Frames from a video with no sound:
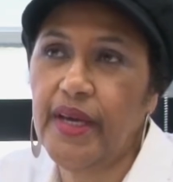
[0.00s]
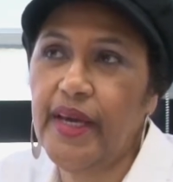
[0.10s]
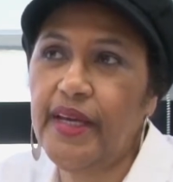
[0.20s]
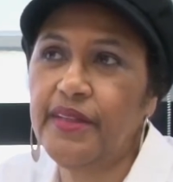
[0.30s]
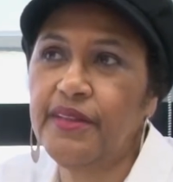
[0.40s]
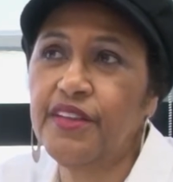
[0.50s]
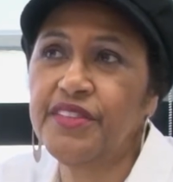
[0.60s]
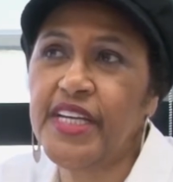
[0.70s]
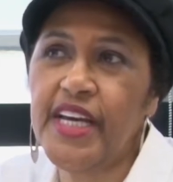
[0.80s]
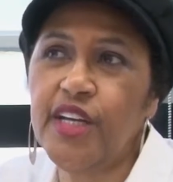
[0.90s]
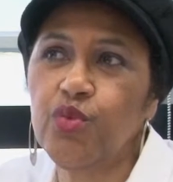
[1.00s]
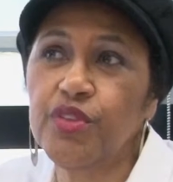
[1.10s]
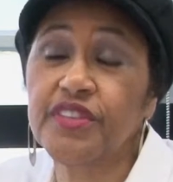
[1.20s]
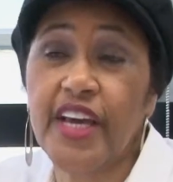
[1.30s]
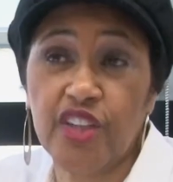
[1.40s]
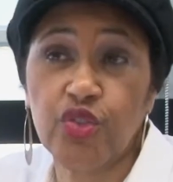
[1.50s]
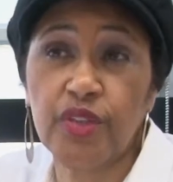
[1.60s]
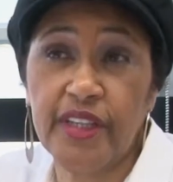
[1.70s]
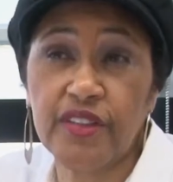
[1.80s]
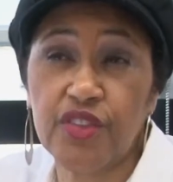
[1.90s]
and the dad was
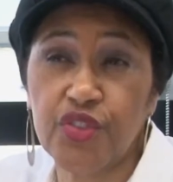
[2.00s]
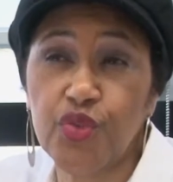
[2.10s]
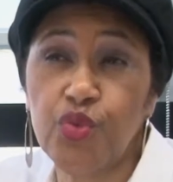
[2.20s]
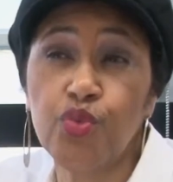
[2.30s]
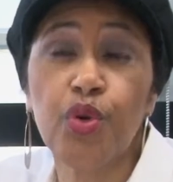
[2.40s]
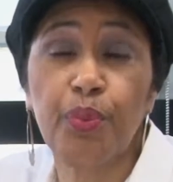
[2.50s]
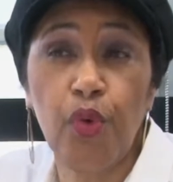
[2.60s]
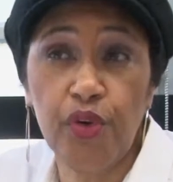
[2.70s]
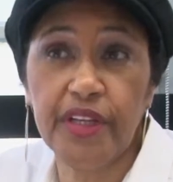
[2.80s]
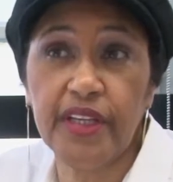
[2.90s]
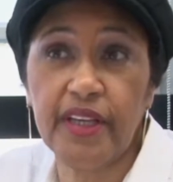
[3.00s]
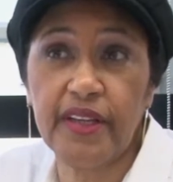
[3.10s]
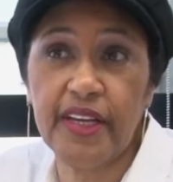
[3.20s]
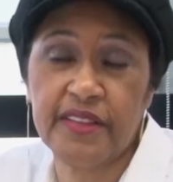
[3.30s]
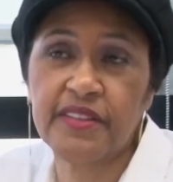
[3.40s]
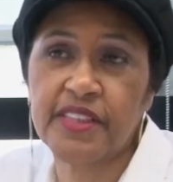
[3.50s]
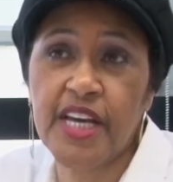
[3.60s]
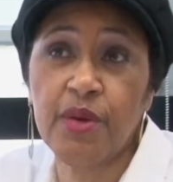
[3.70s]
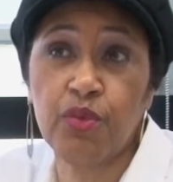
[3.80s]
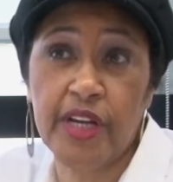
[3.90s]
actually at the school reporting it at the
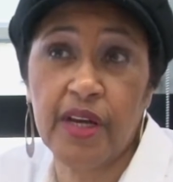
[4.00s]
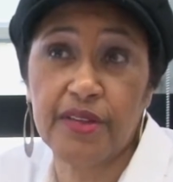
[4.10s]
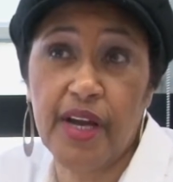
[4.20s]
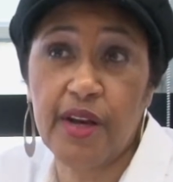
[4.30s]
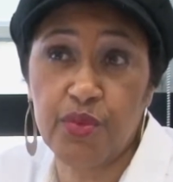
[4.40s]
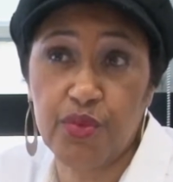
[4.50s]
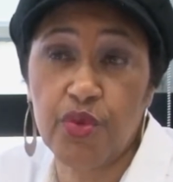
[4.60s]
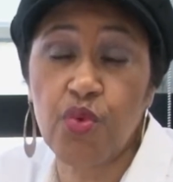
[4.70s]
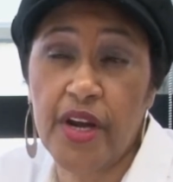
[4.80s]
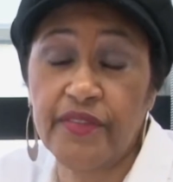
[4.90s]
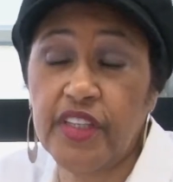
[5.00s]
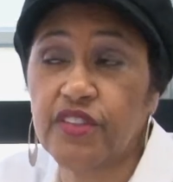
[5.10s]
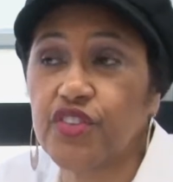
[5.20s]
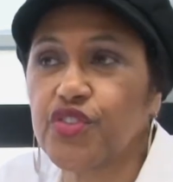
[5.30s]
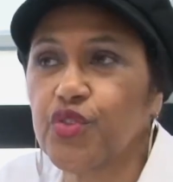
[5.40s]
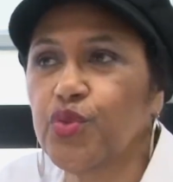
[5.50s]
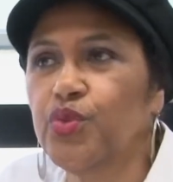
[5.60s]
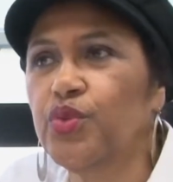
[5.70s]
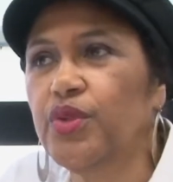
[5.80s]
time when I arrived at the school.